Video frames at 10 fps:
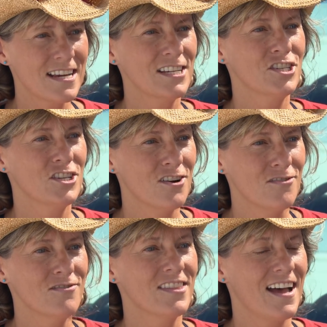has
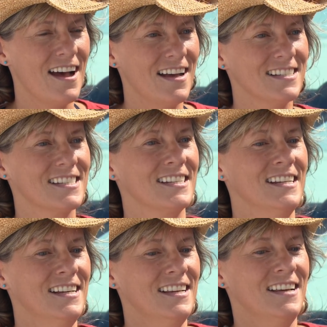shown that
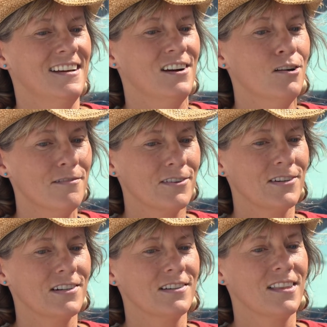
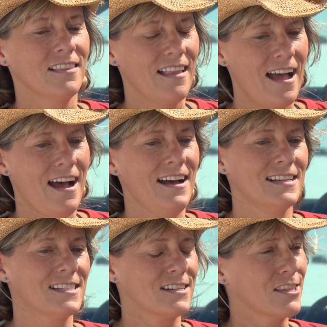over the
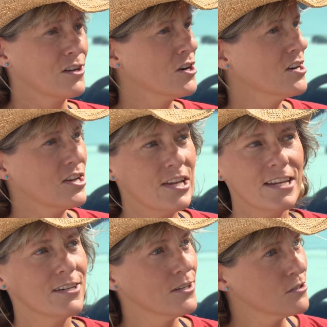last thirty
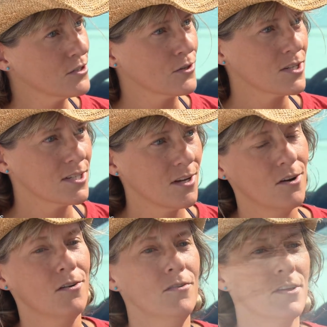years or so,